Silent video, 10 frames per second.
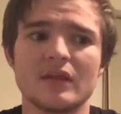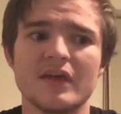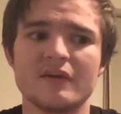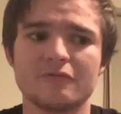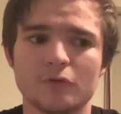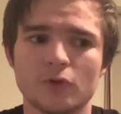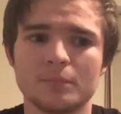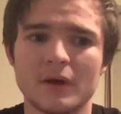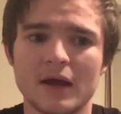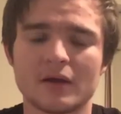Their
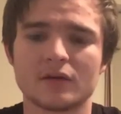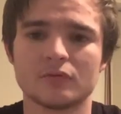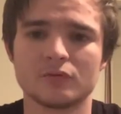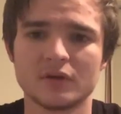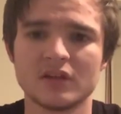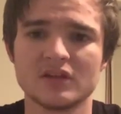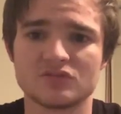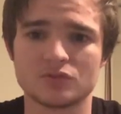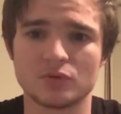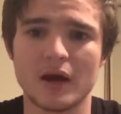forward pack really
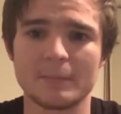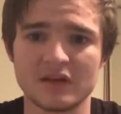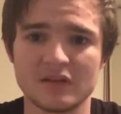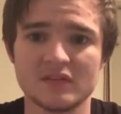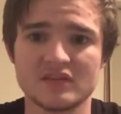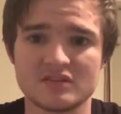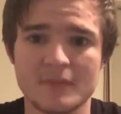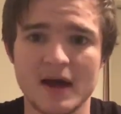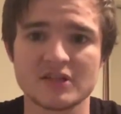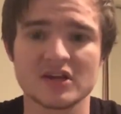stood up in this
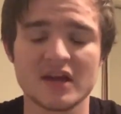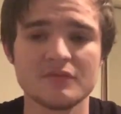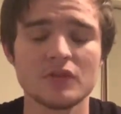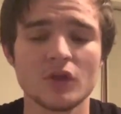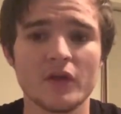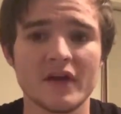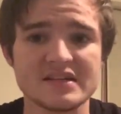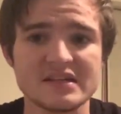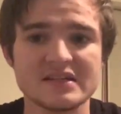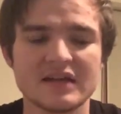match, even though they
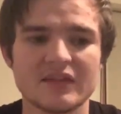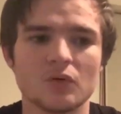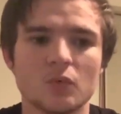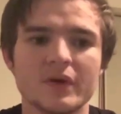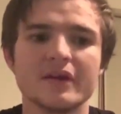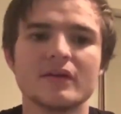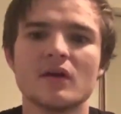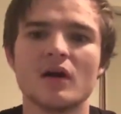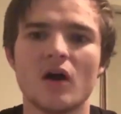didn't get the win.